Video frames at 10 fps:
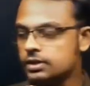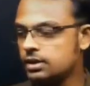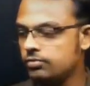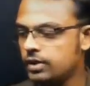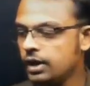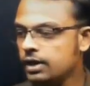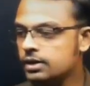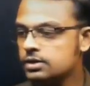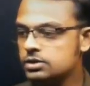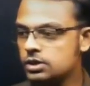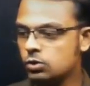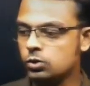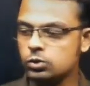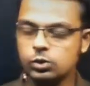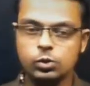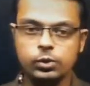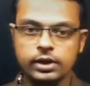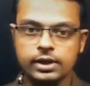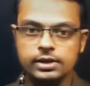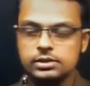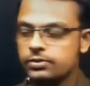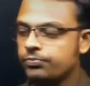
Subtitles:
Same way 0 to 2 dx